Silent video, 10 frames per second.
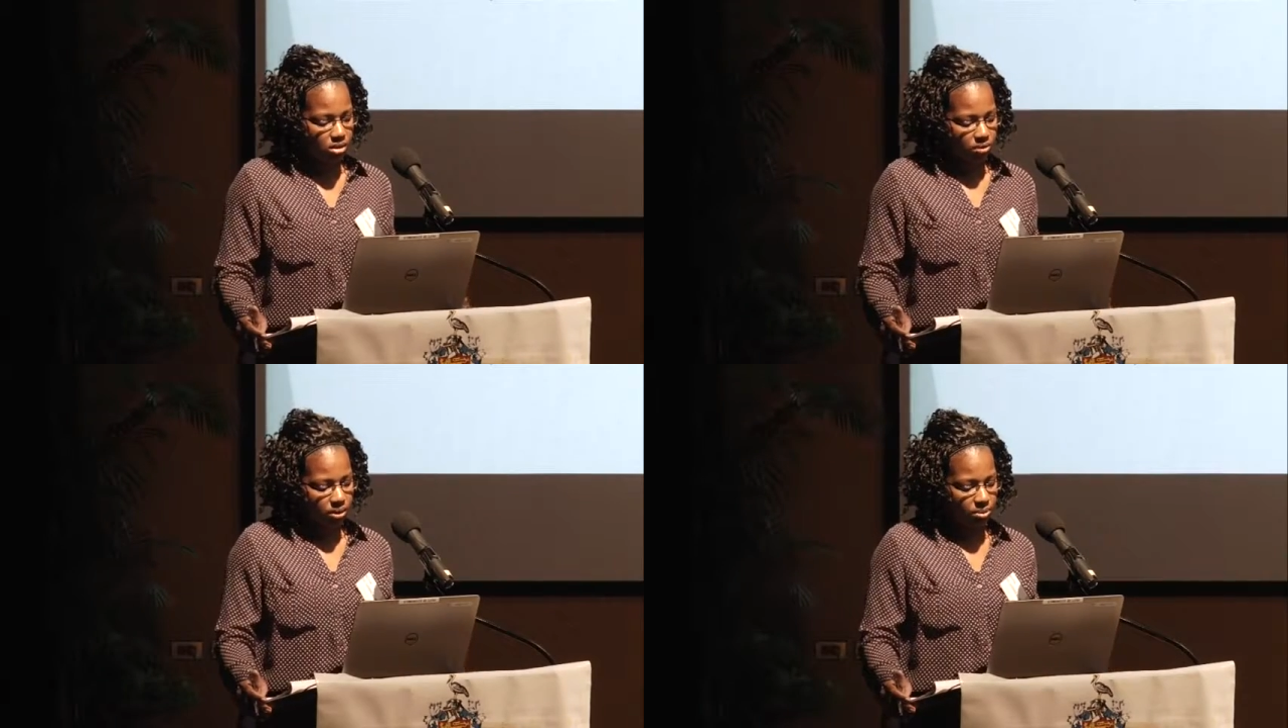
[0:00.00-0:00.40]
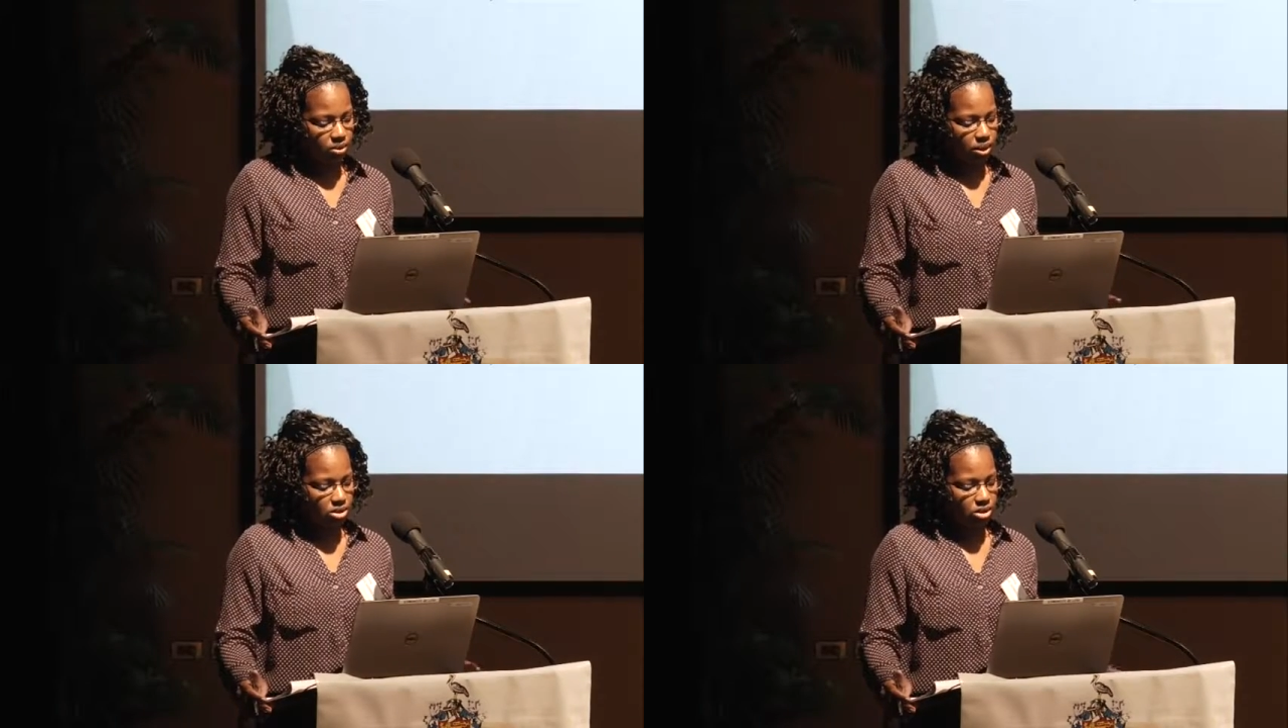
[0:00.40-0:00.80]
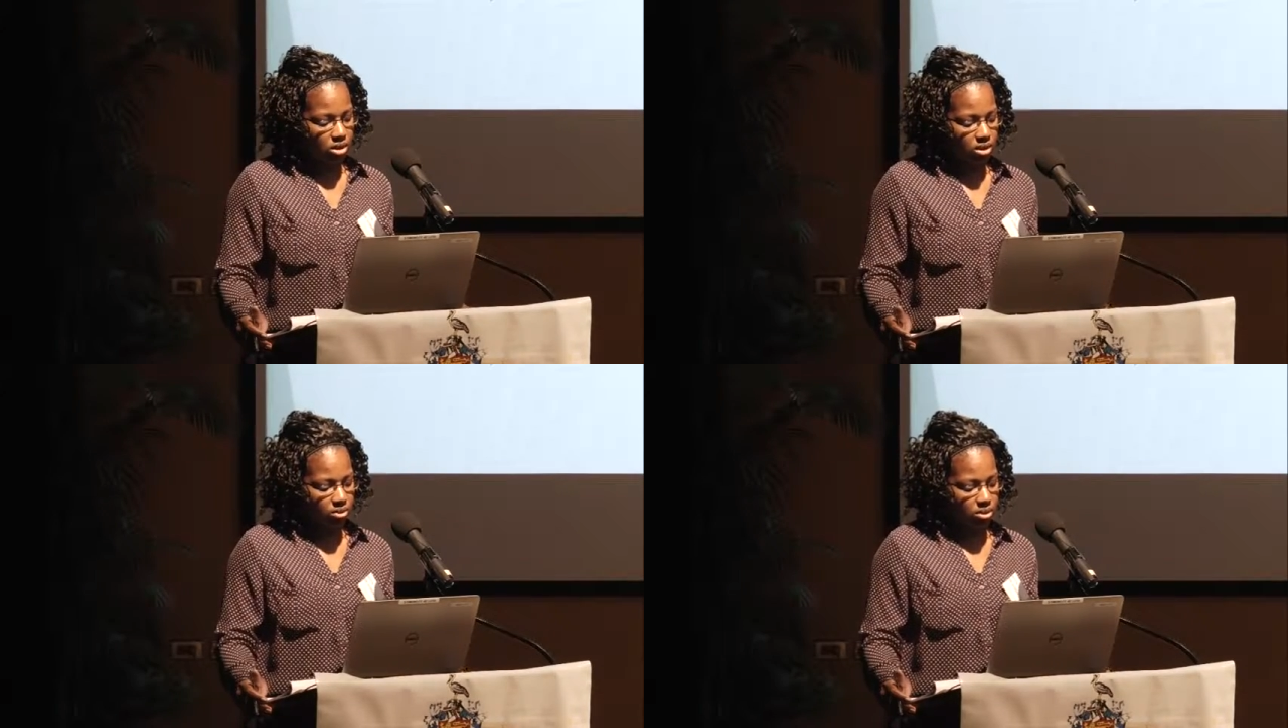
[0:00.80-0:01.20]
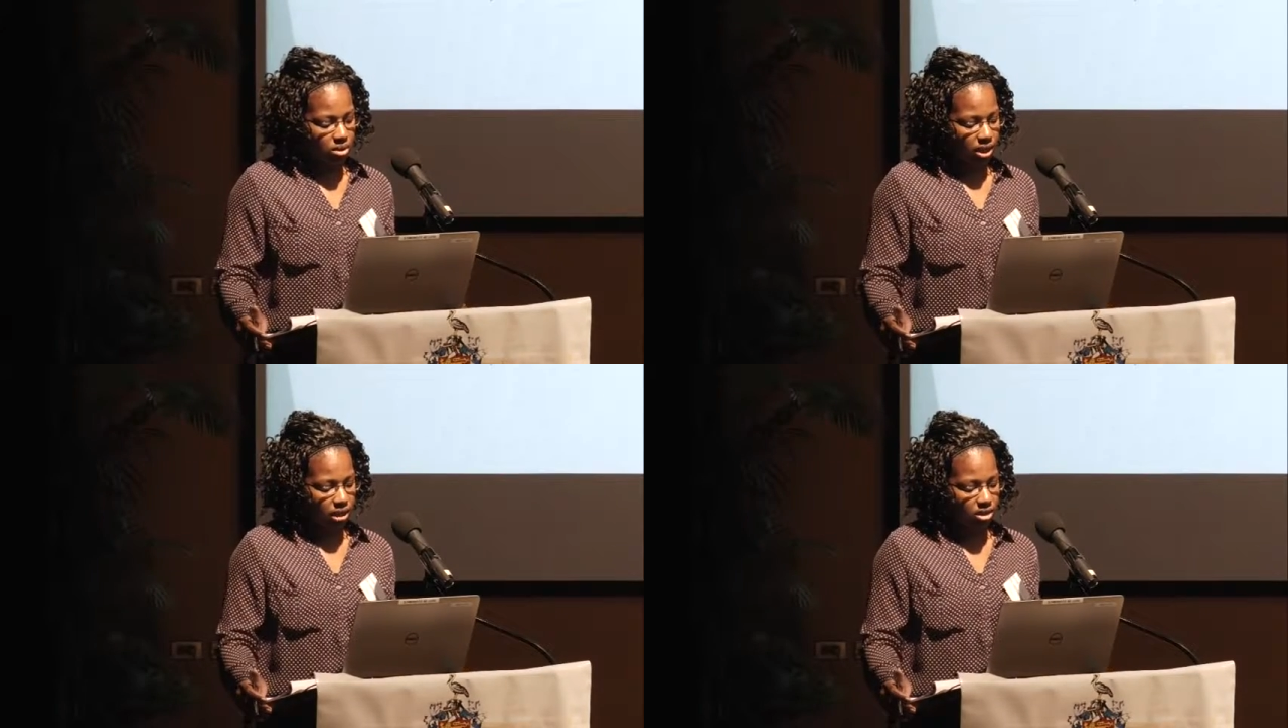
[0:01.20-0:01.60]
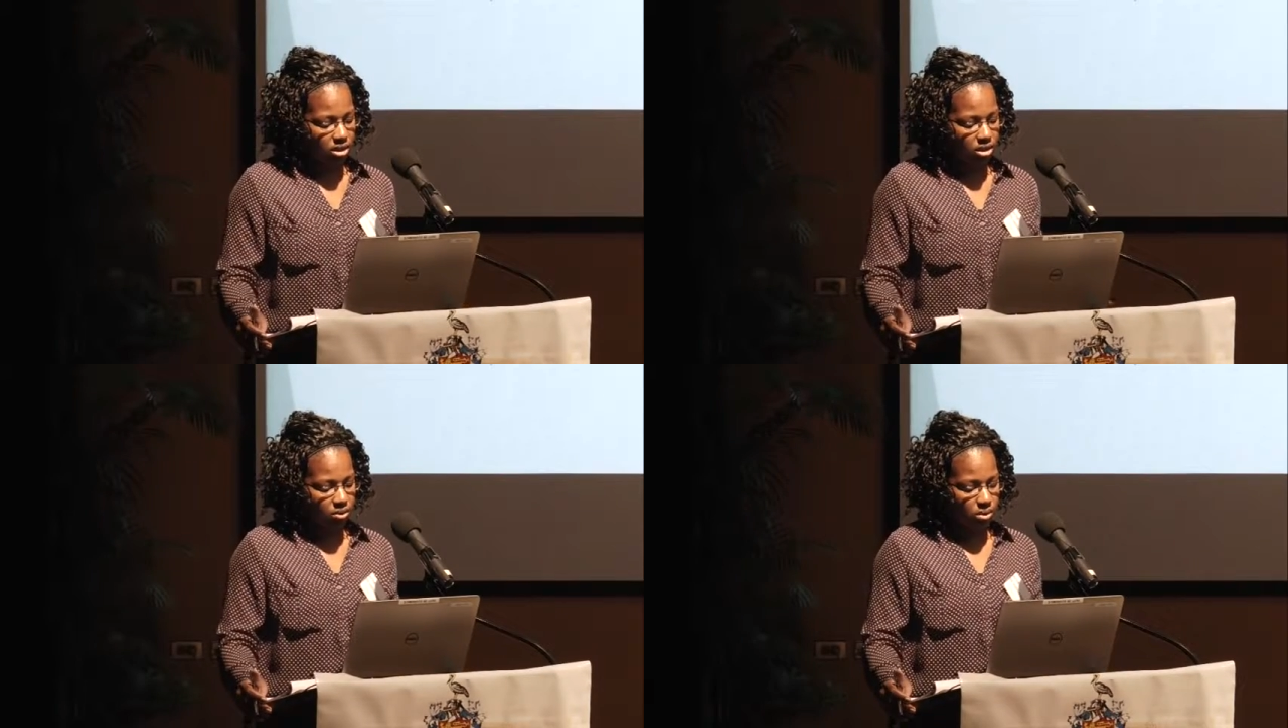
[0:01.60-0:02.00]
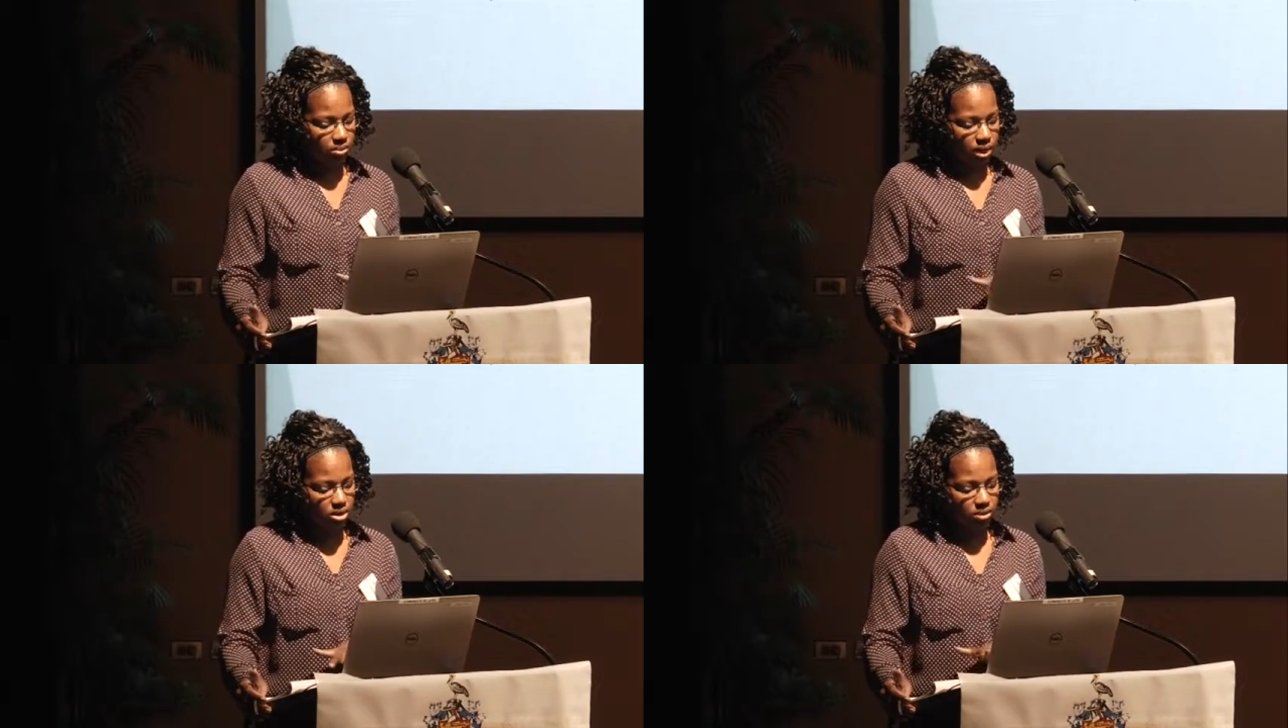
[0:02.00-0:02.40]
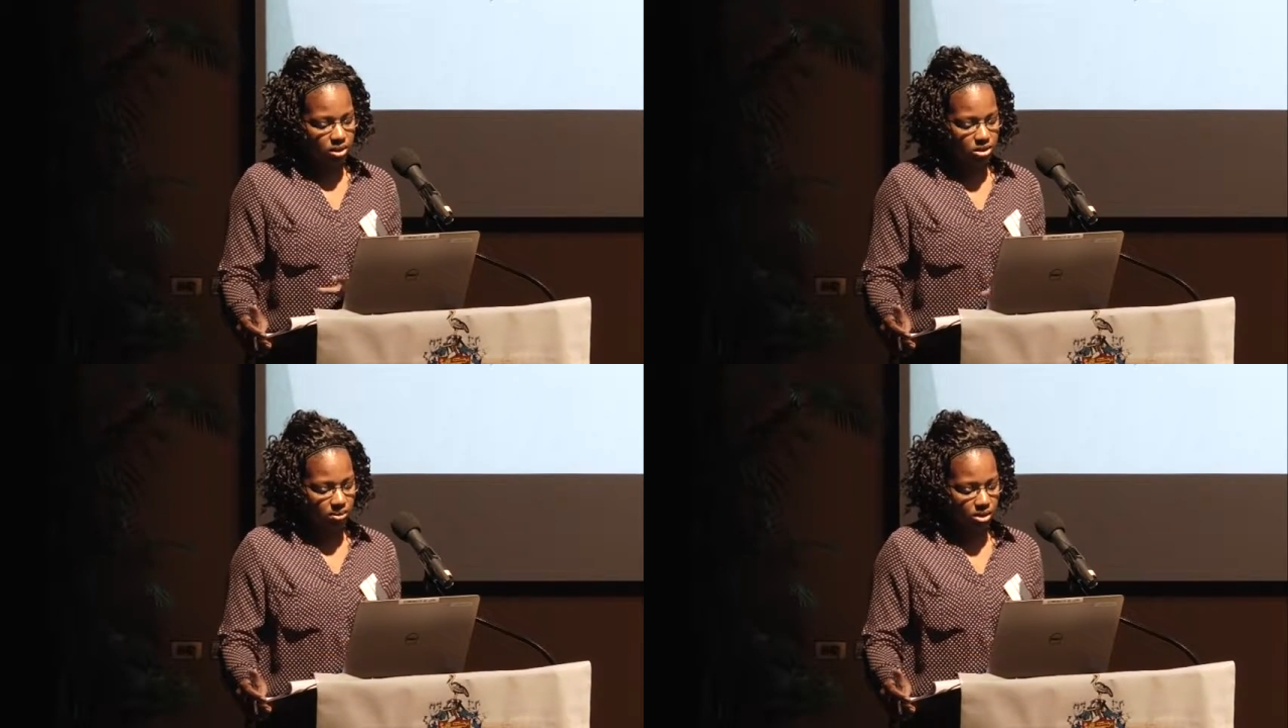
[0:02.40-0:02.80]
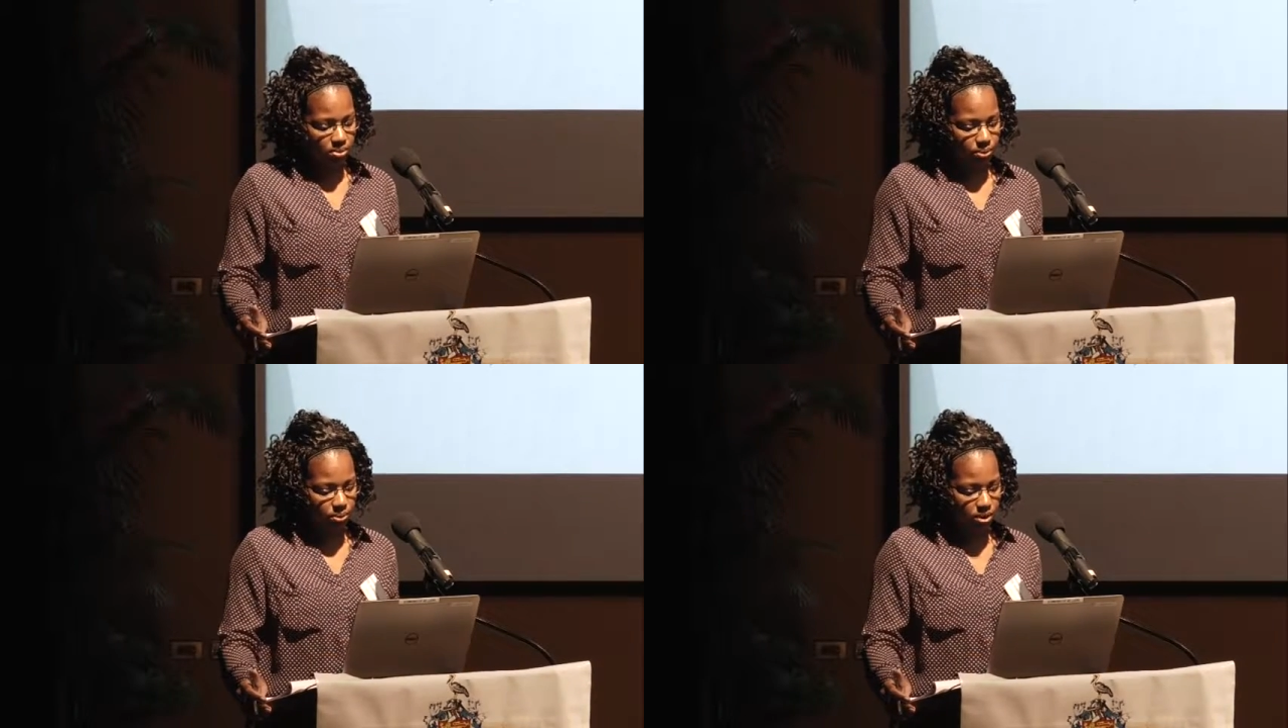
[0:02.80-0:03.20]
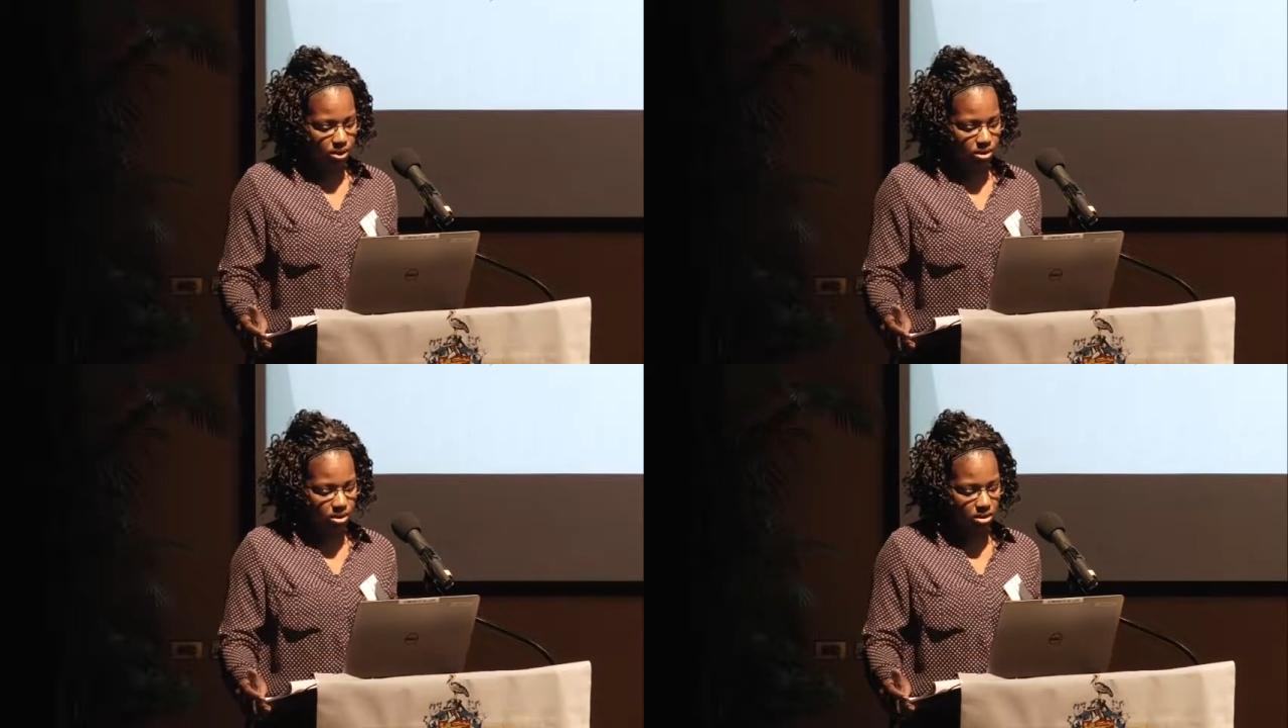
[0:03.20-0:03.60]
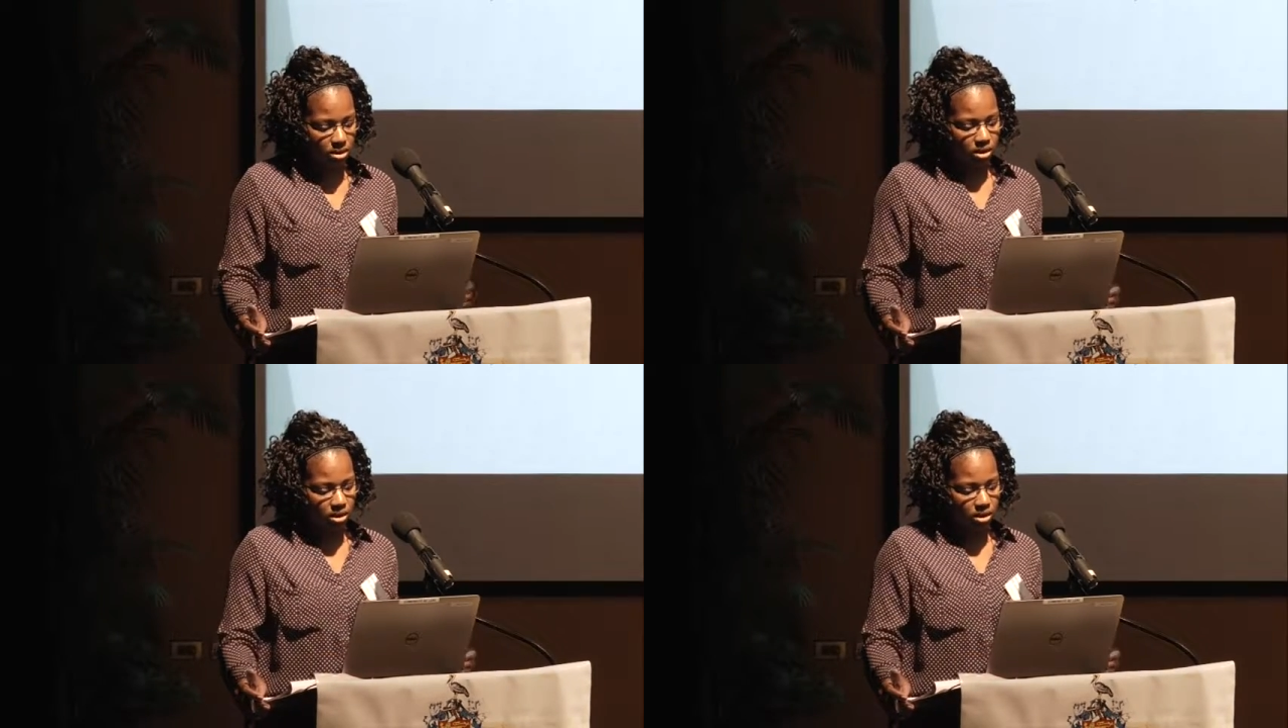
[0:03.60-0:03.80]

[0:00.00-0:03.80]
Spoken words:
from the questionnaires were selected and they were matched with the subcomponents.